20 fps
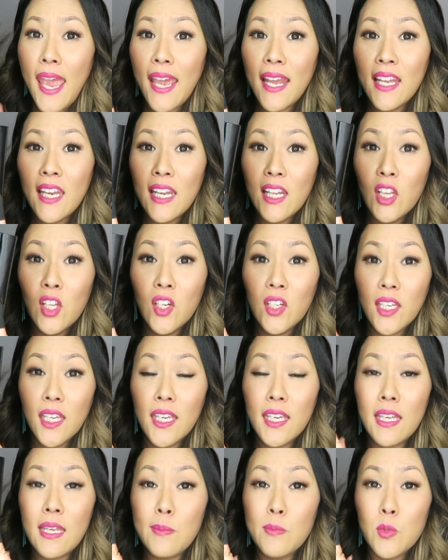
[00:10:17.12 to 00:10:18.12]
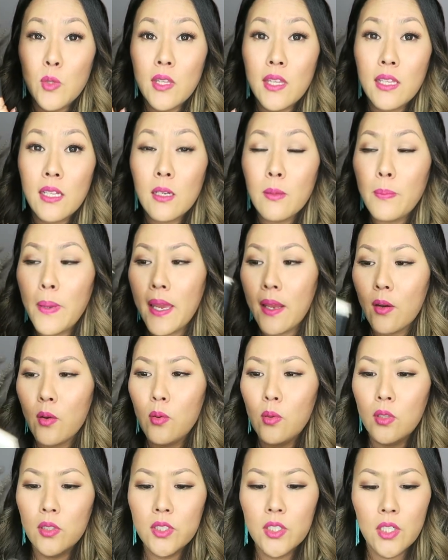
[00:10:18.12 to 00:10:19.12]
And look, it comes with a little pen
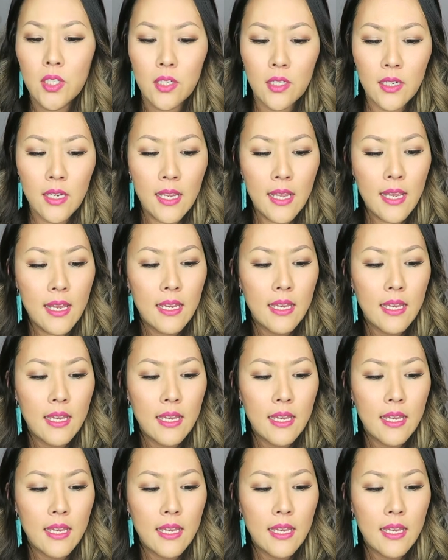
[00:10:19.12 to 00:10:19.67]
holder,